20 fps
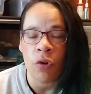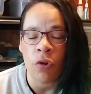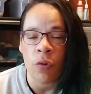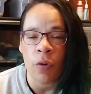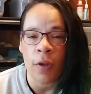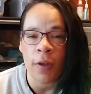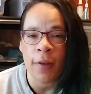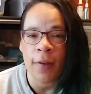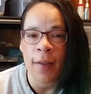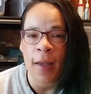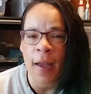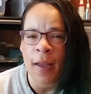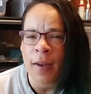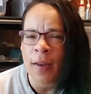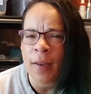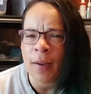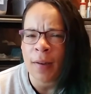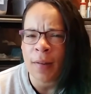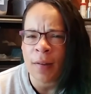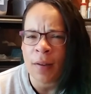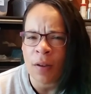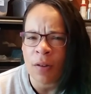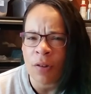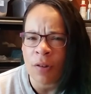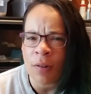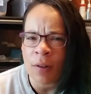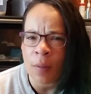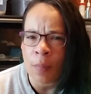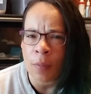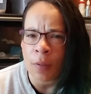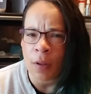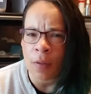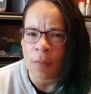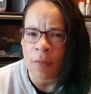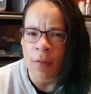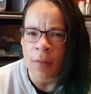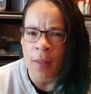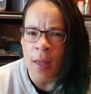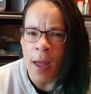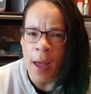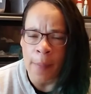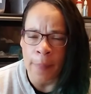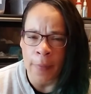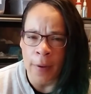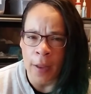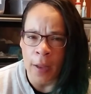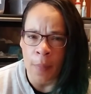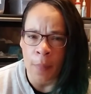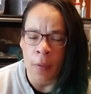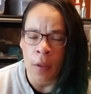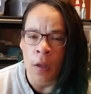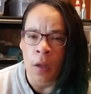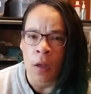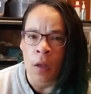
doing Tiny Decisions, I believe is the app name,